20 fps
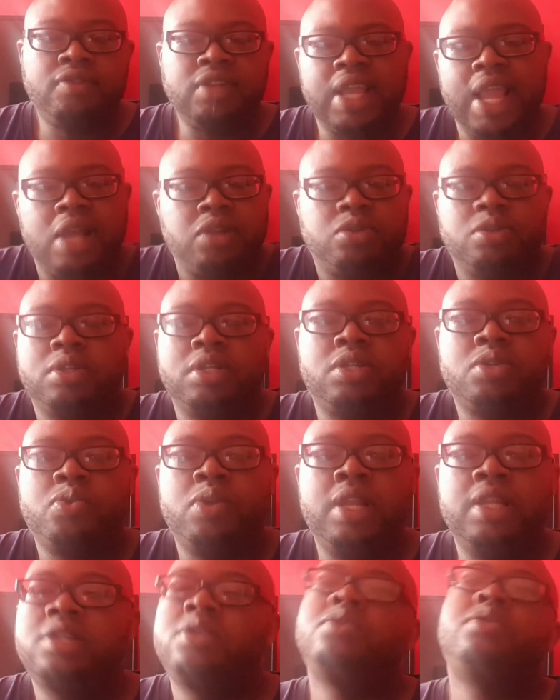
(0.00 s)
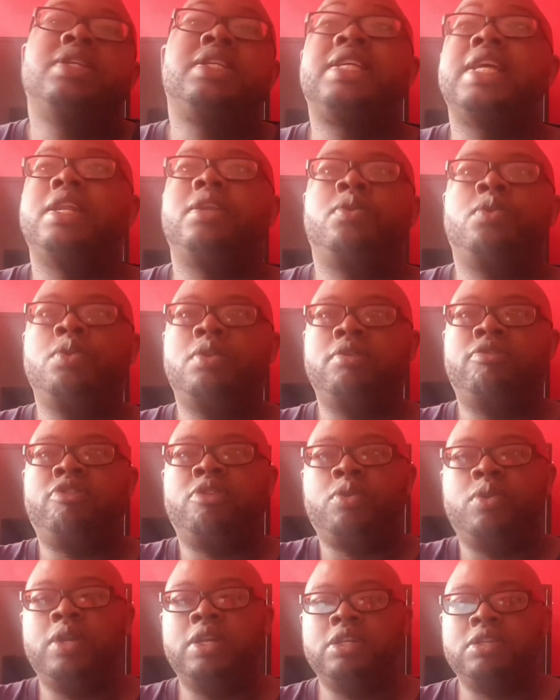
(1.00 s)
cancel the screen due to technical
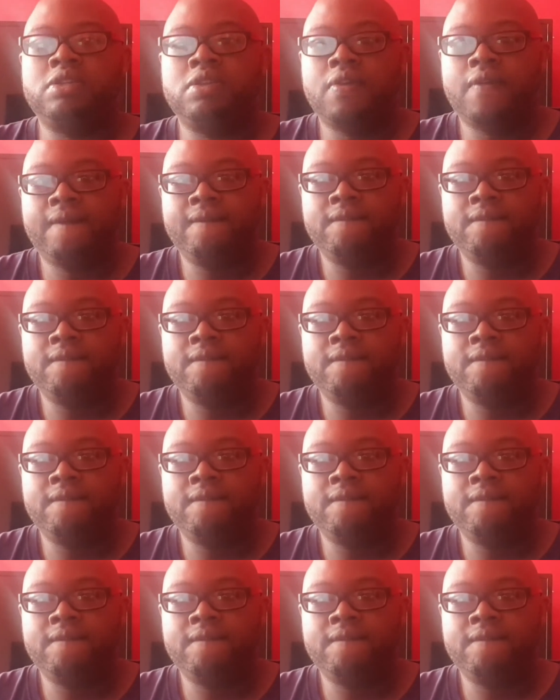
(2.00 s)
difficulties.